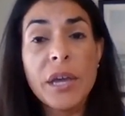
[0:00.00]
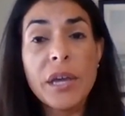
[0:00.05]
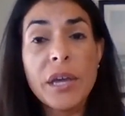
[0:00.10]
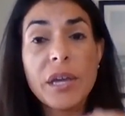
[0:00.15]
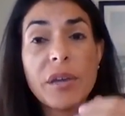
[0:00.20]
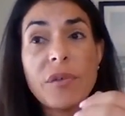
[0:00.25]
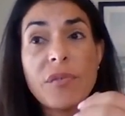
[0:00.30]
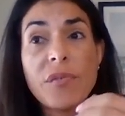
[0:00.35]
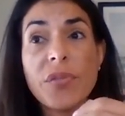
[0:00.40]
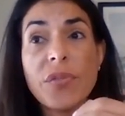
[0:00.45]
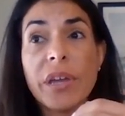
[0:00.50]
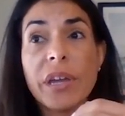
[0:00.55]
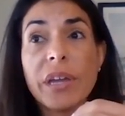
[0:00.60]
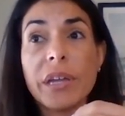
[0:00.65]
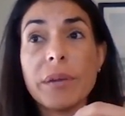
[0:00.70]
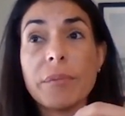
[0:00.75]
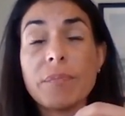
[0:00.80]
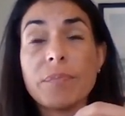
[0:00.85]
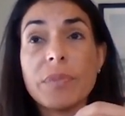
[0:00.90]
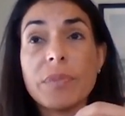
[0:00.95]
If
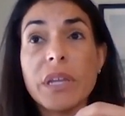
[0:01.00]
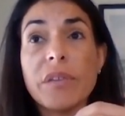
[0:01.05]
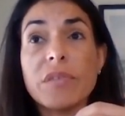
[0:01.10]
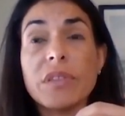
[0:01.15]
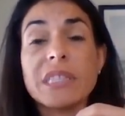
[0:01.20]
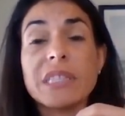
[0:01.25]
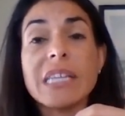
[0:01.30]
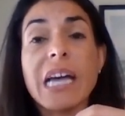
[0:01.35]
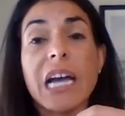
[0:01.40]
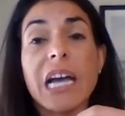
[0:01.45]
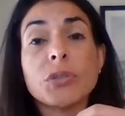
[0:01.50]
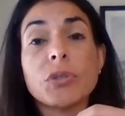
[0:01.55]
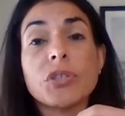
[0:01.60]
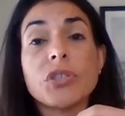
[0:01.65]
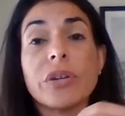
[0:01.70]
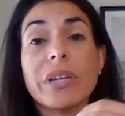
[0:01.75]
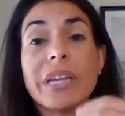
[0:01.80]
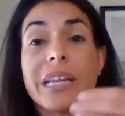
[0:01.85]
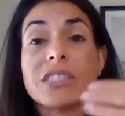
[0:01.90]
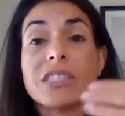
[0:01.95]
the tax
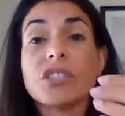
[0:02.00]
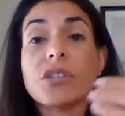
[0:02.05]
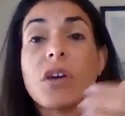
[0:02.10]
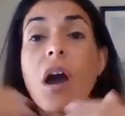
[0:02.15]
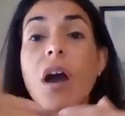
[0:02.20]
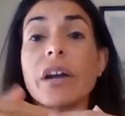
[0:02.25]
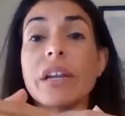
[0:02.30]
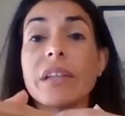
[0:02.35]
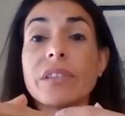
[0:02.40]
return gets caught